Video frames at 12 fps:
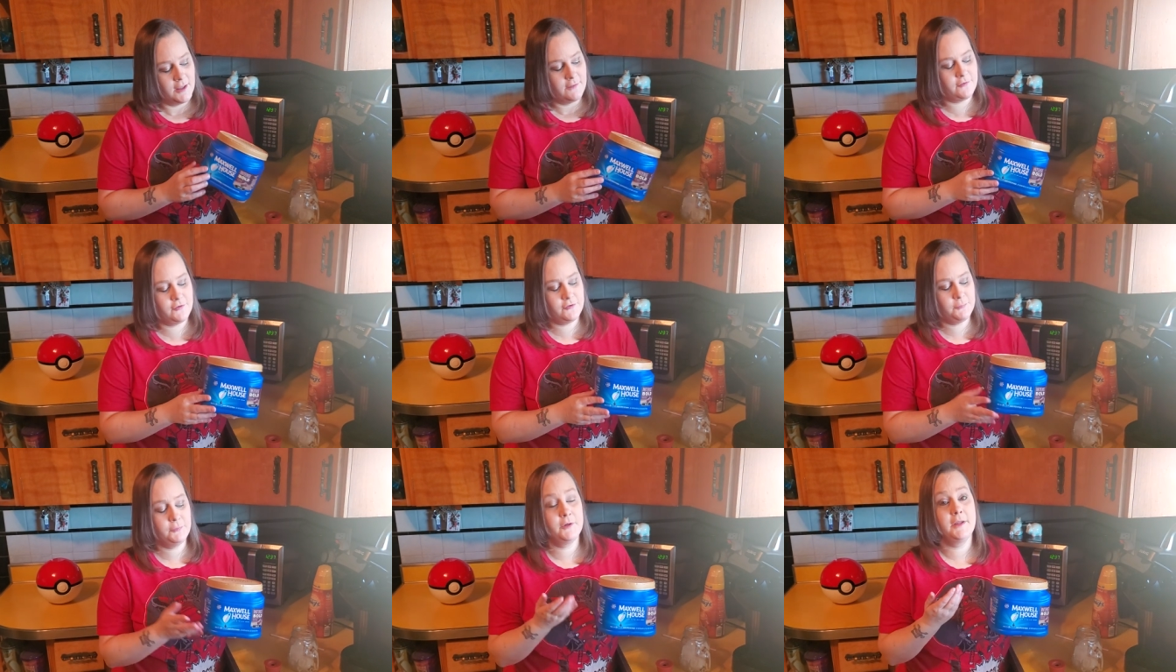This is
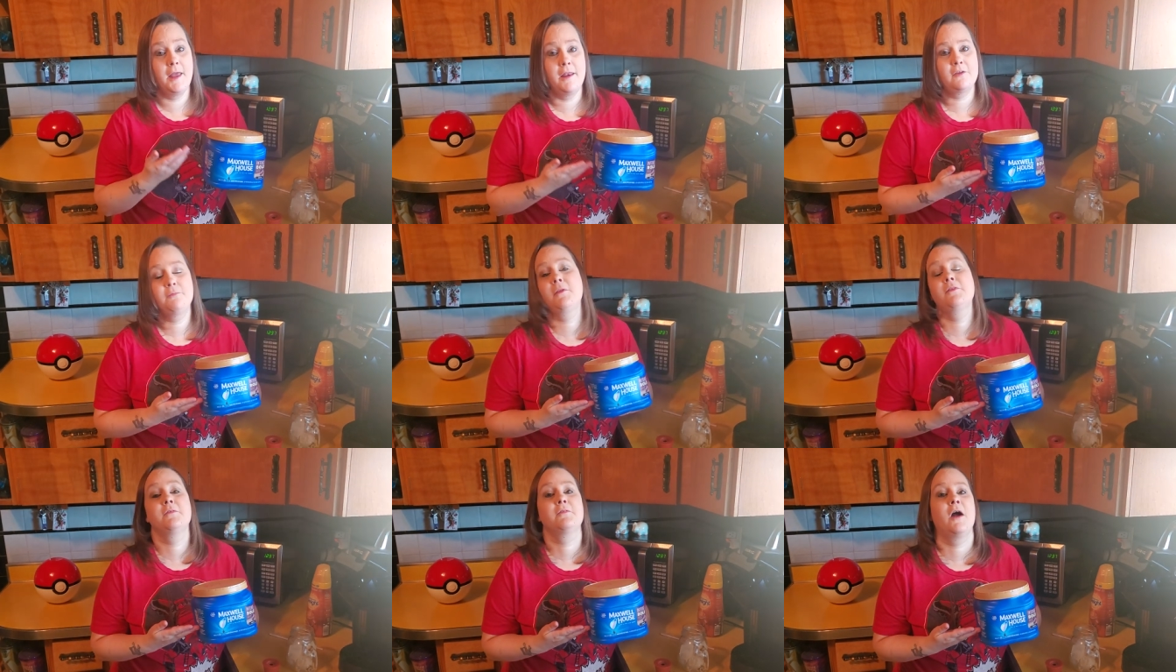a pretty
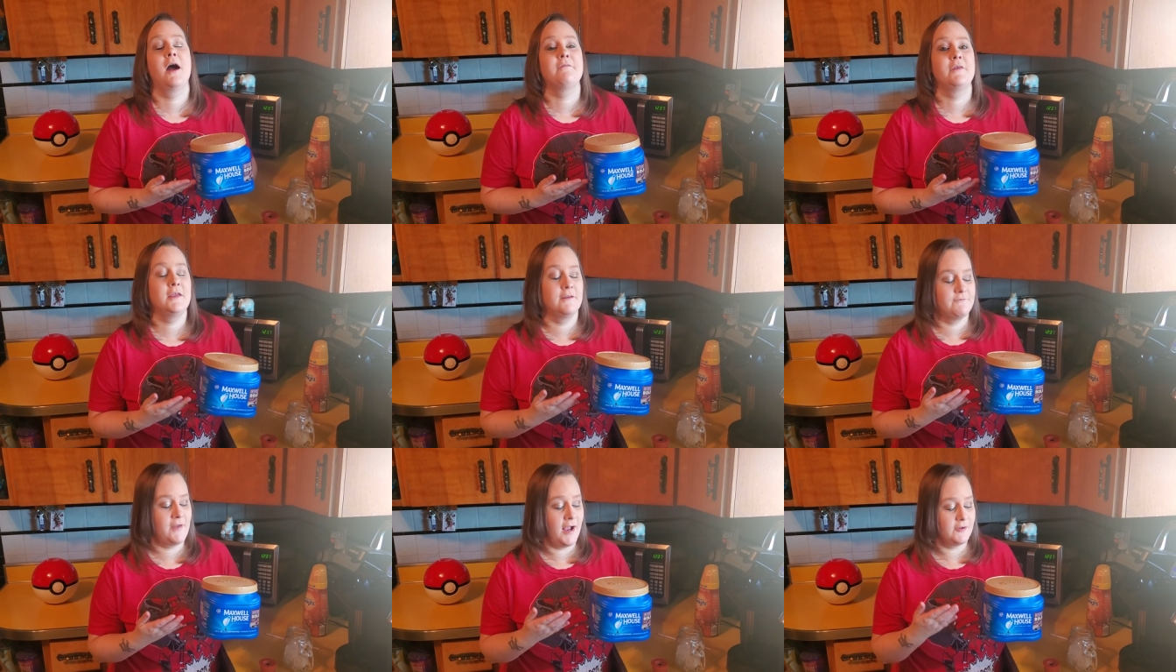inexpensive coffee.
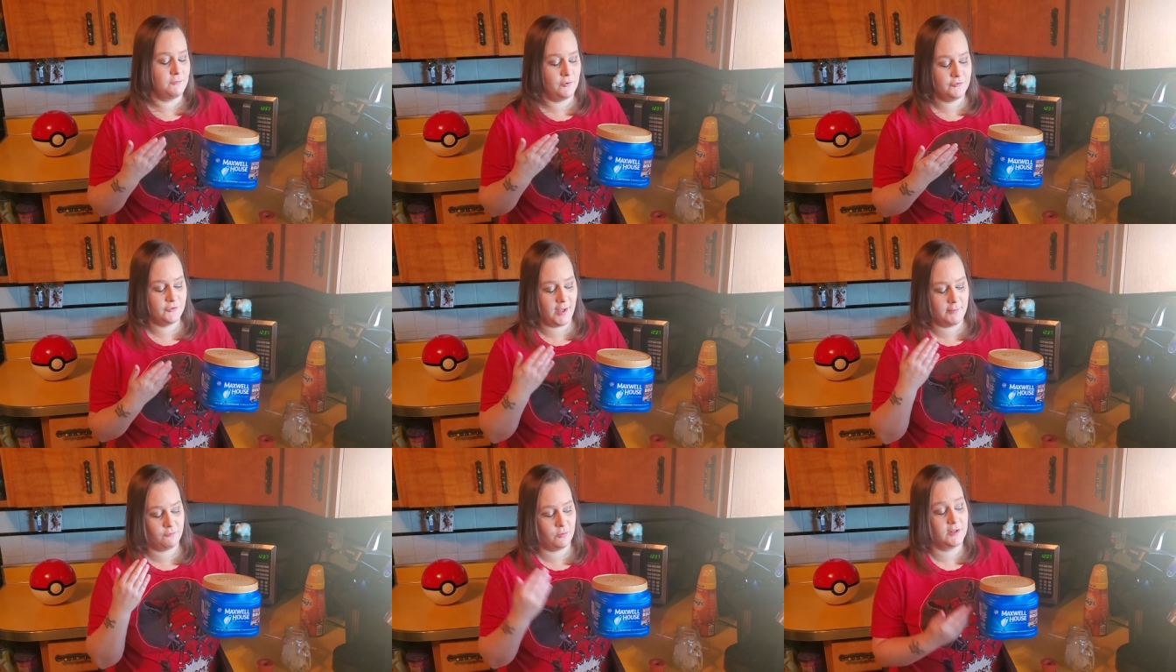In fact, most
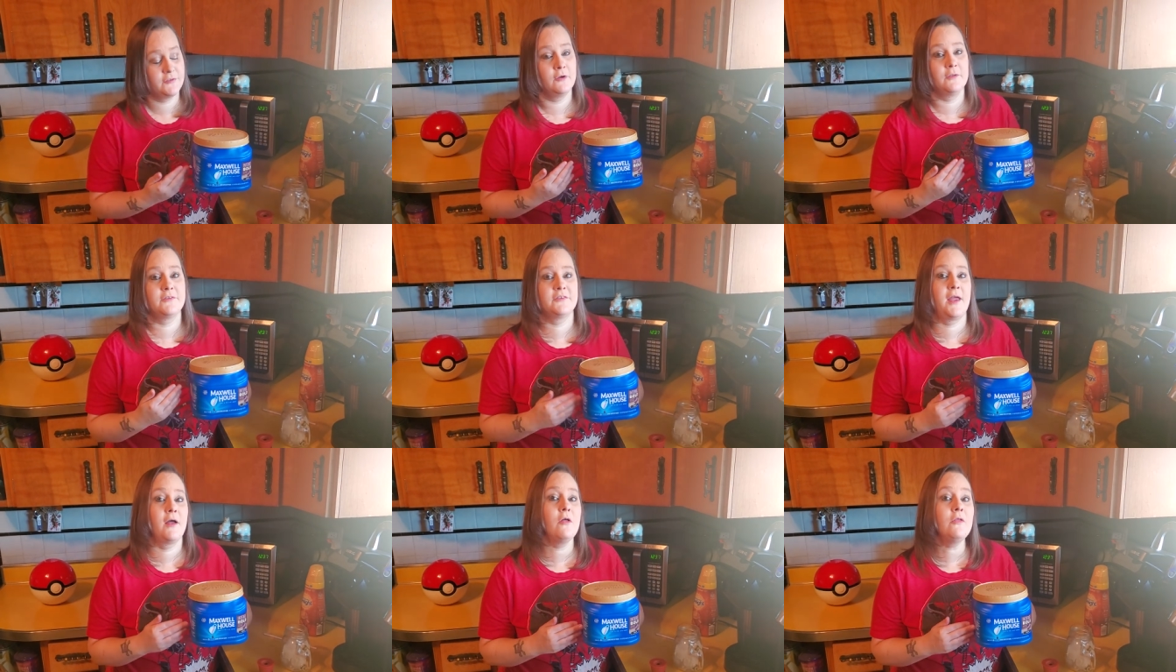times when it's on
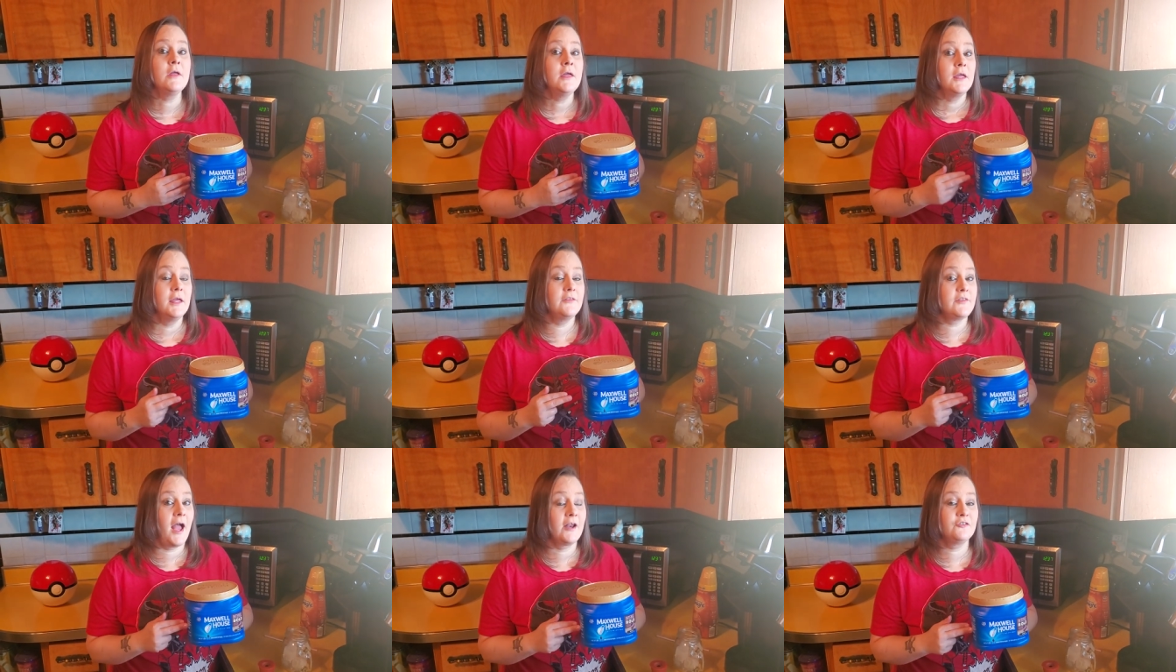sale,
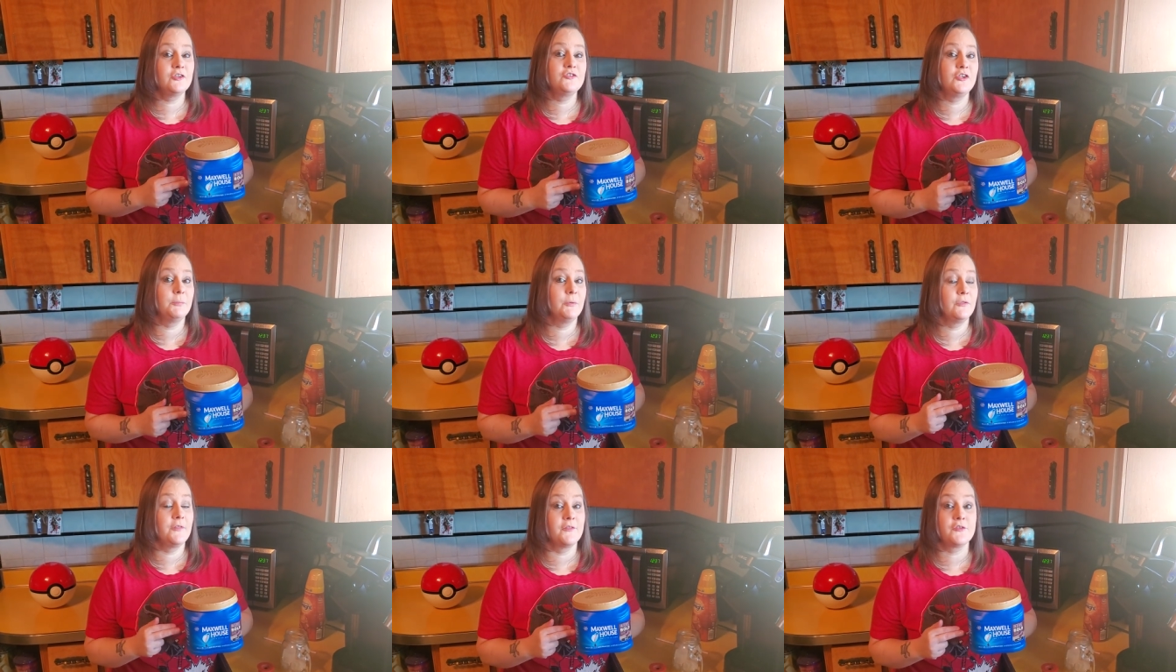it's actually
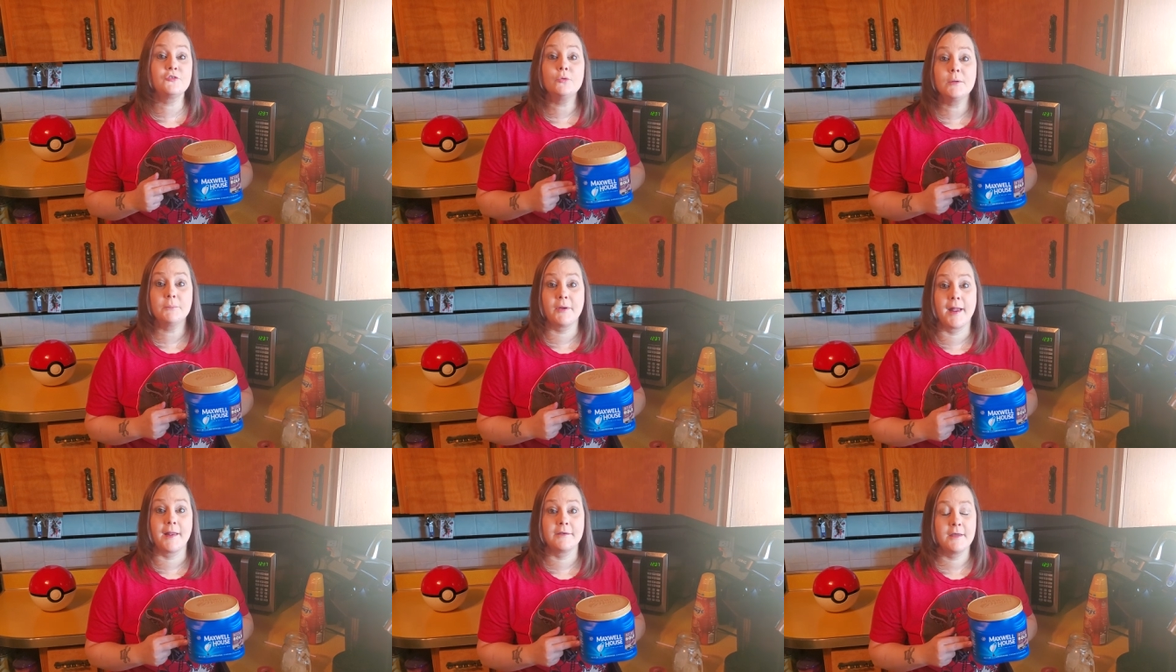cheaper than the store
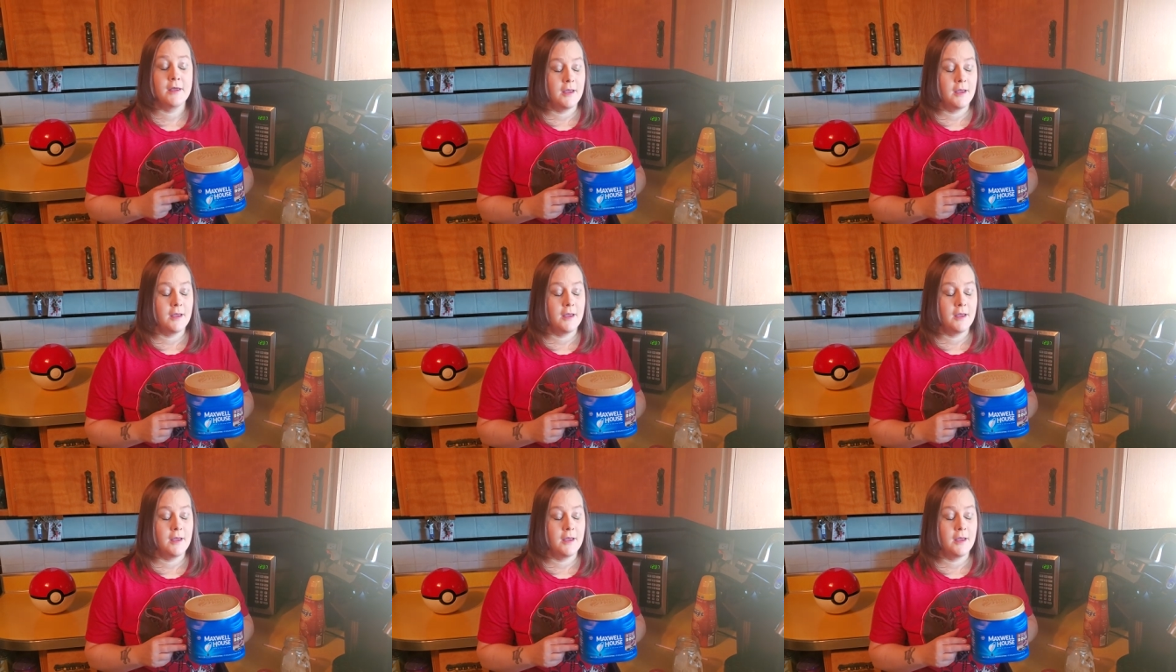brand.